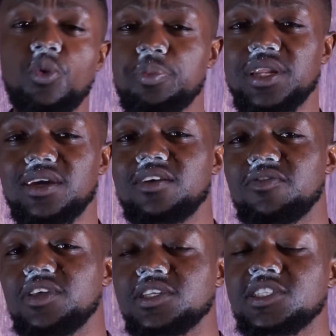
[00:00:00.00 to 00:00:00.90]
opening
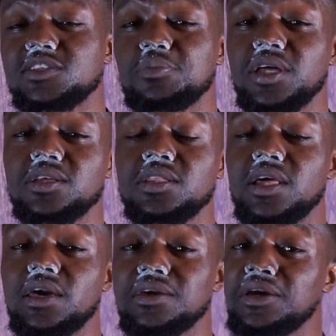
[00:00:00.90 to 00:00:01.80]
of this smelling
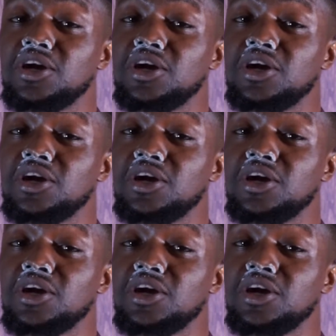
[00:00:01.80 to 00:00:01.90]
like